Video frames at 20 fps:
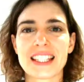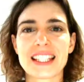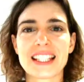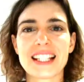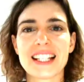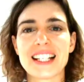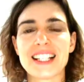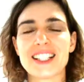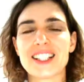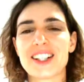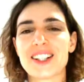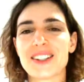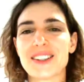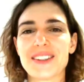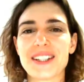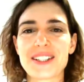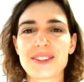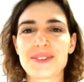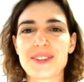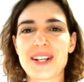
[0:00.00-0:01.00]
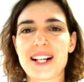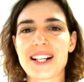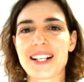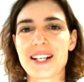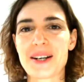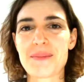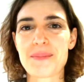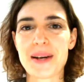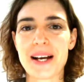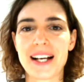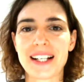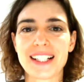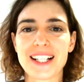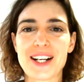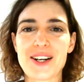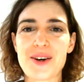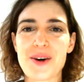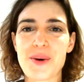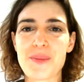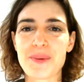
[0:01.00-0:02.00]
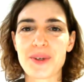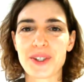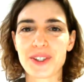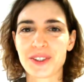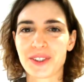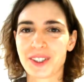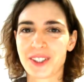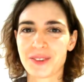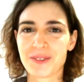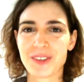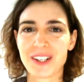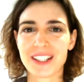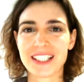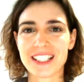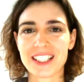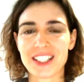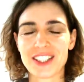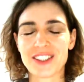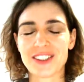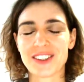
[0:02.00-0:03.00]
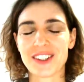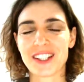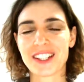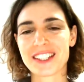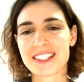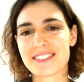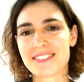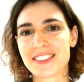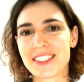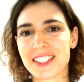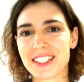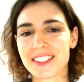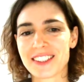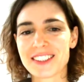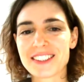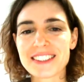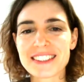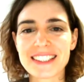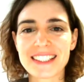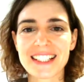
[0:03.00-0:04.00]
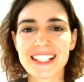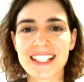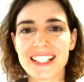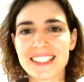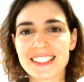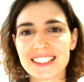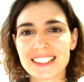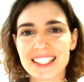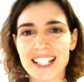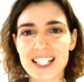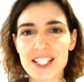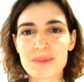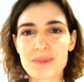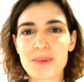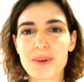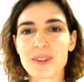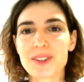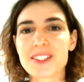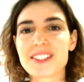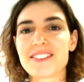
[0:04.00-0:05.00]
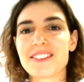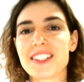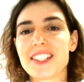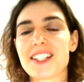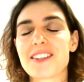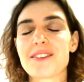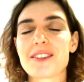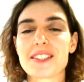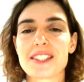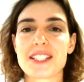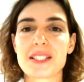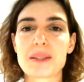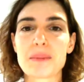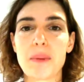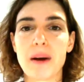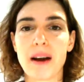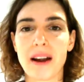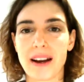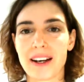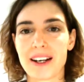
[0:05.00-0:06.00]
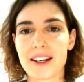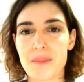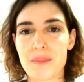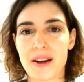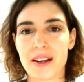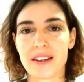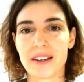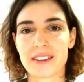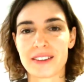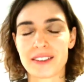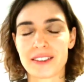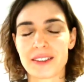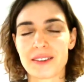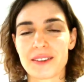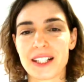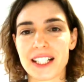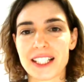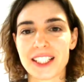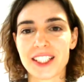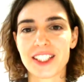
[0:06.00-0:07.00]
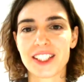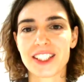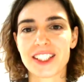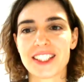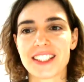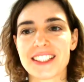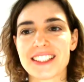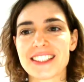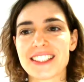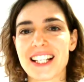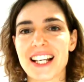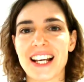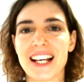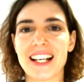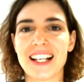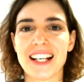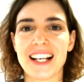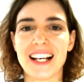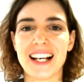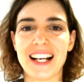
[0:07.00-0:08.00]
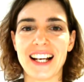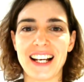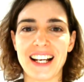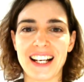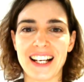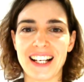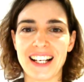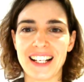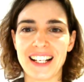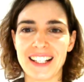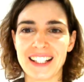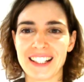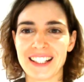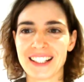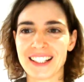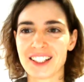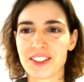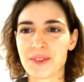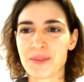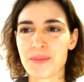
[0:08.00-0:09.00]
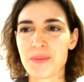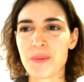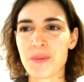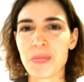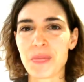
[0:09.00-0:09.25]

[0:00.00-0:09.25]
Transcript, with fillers: Hello and welcome back. I hope you're doing well and enjoying the videos. Today's bonus video was inspired by your questions and um,